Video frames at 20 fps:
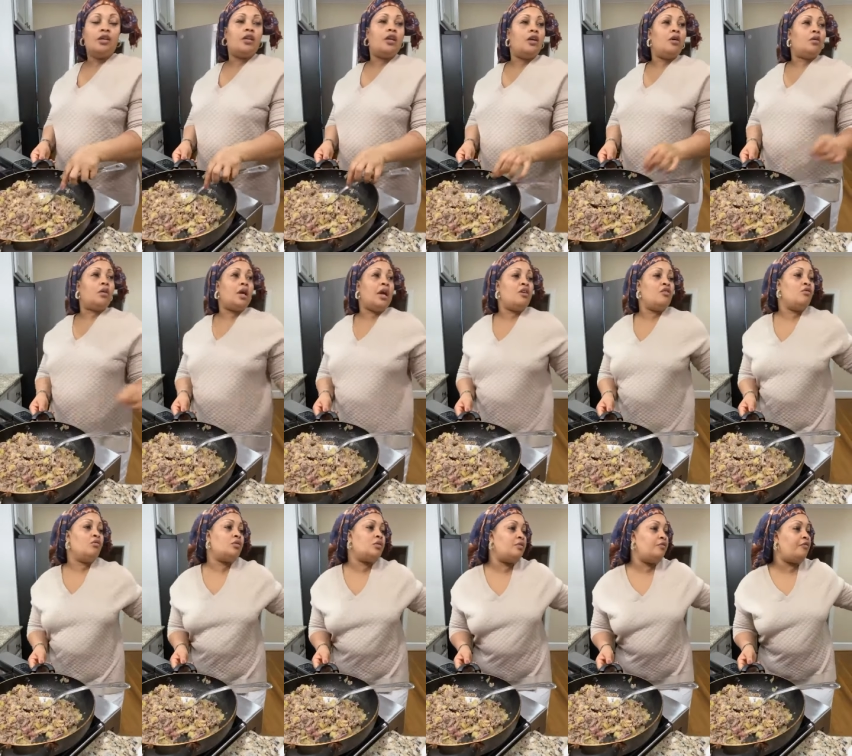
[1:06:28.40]
see,
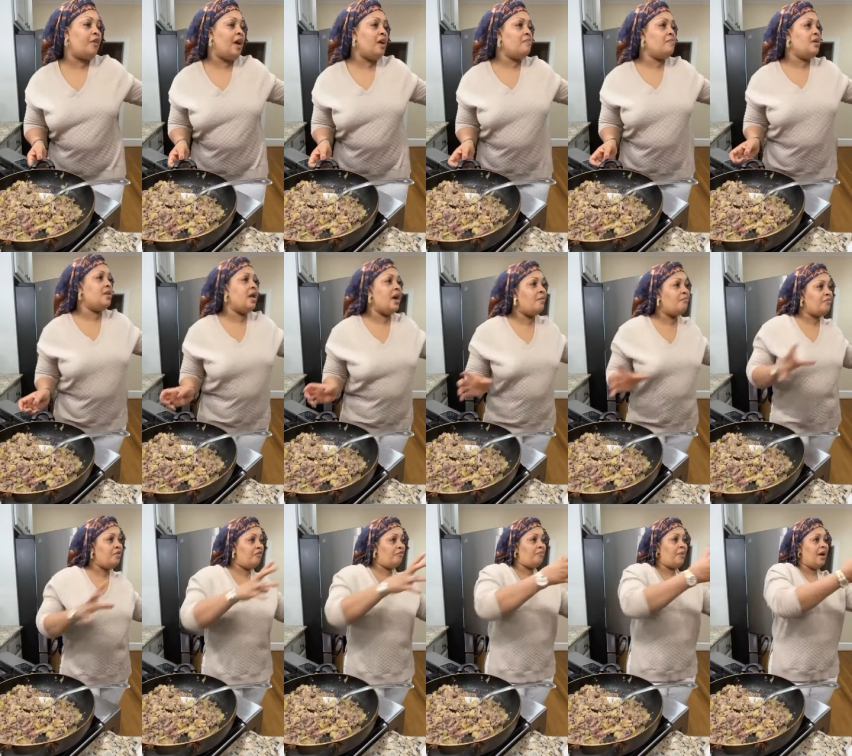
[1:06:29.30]
can you find me
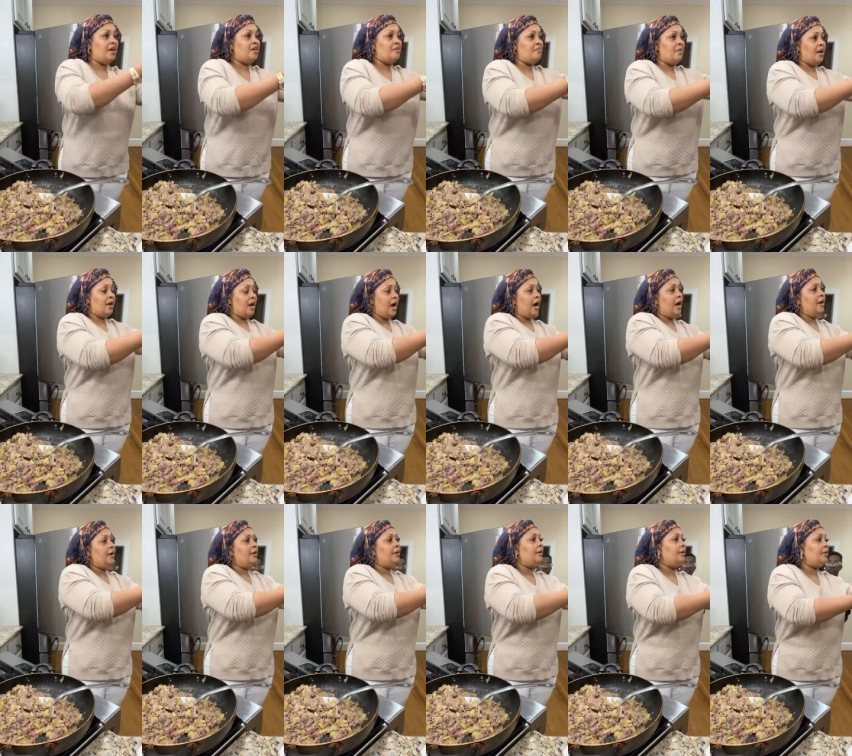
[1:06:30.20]
that big patty
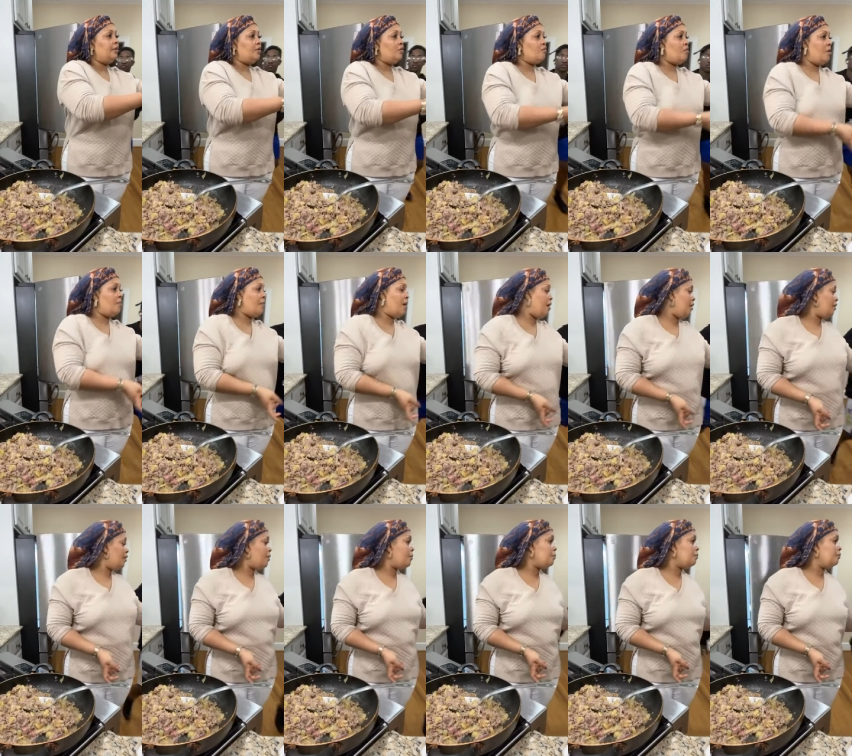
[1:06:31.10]
maker?
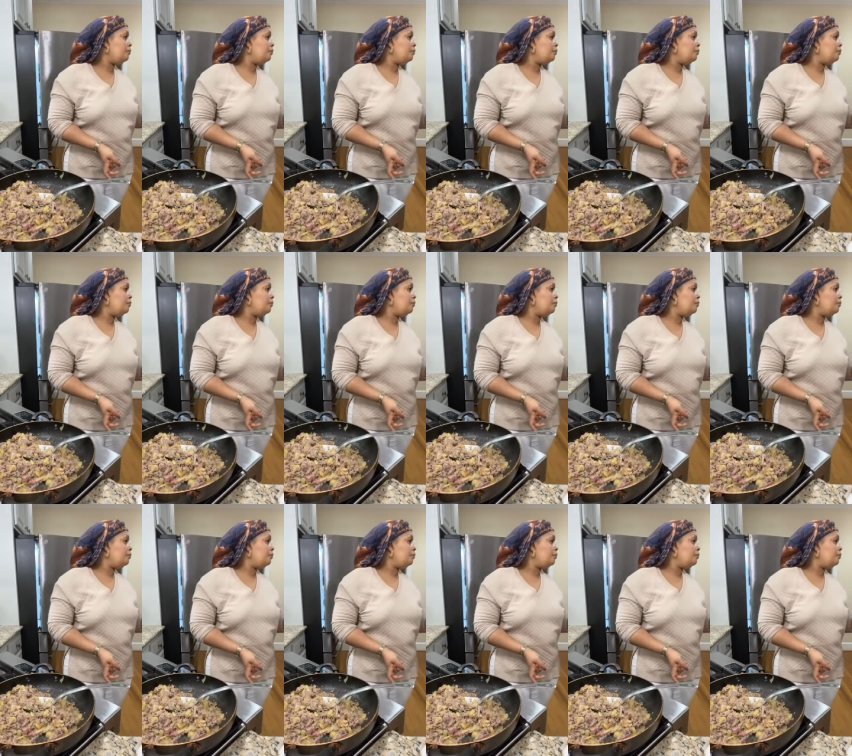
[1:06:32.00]
Remember?